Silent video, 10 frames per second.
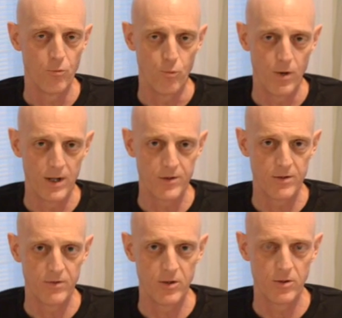
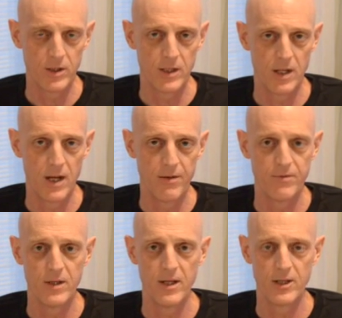relatively early in life.
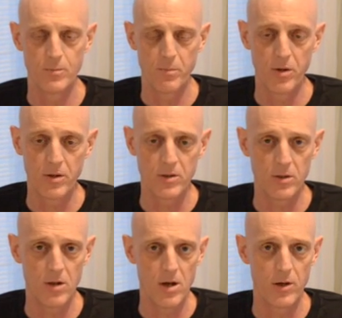It has perked
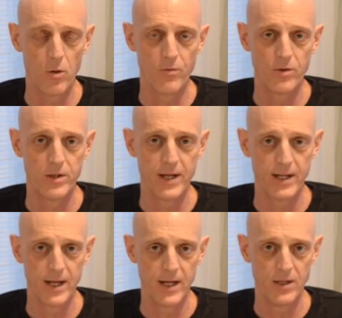along over the
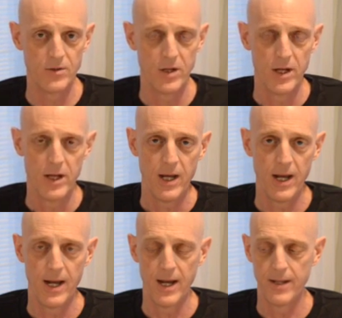decades,
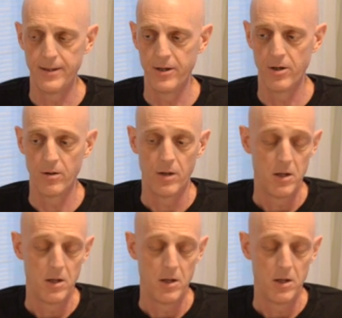and they're